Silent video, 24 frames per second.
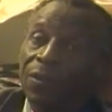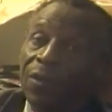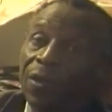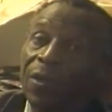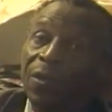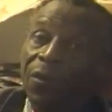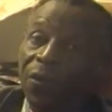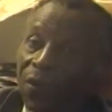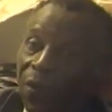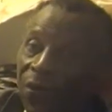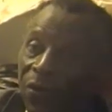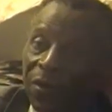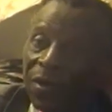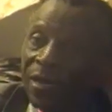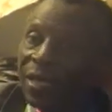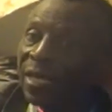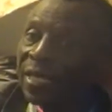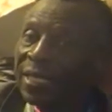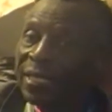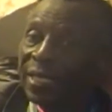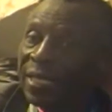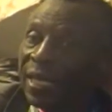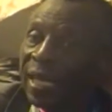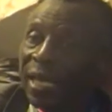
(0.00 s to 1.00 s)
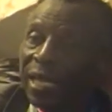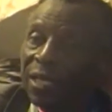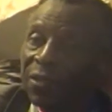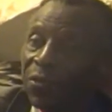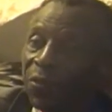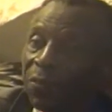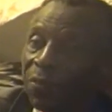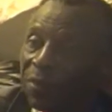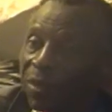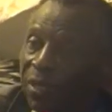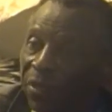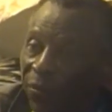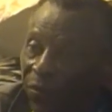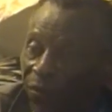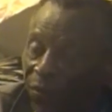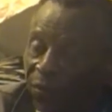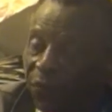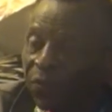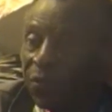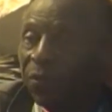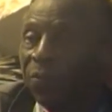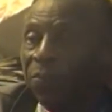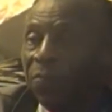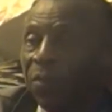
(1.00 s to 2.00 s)
learn that I had to be
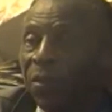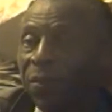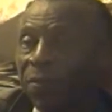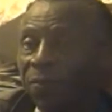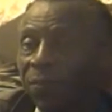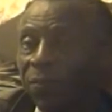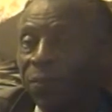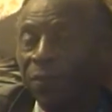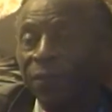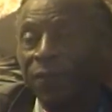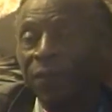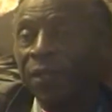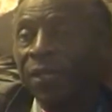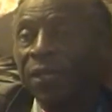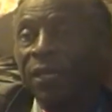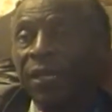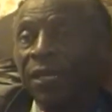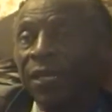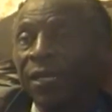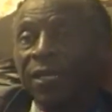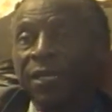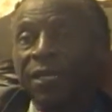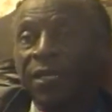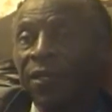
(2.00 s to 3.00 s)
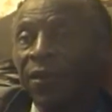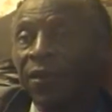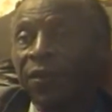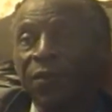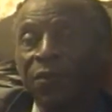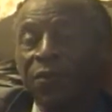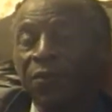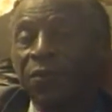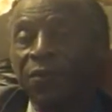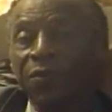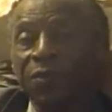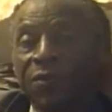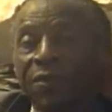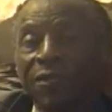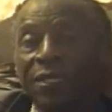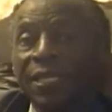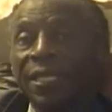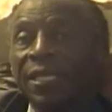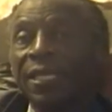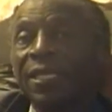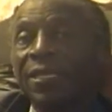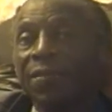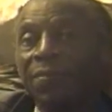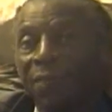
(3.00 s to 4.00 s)
good with people, nor to
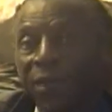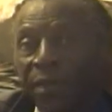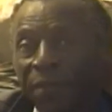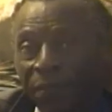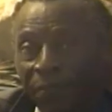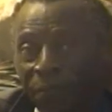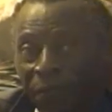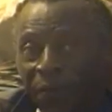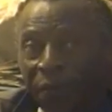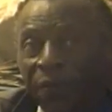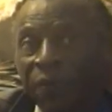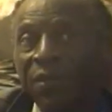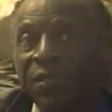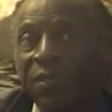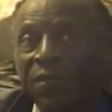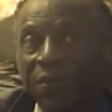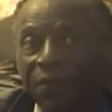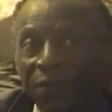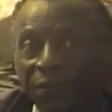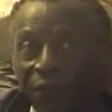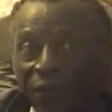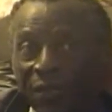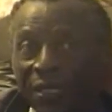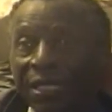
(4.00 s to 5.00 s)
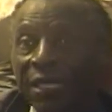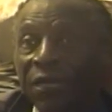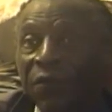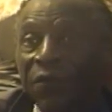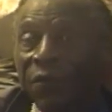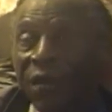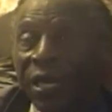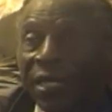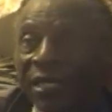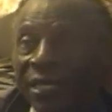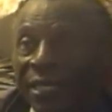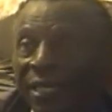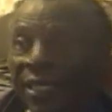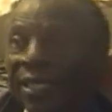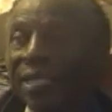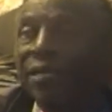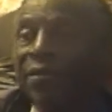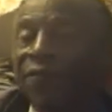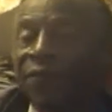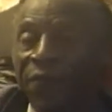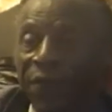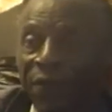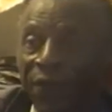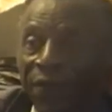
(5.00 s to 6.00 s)
see my parents doing the right
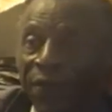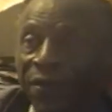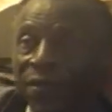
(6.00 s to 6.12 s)
thing for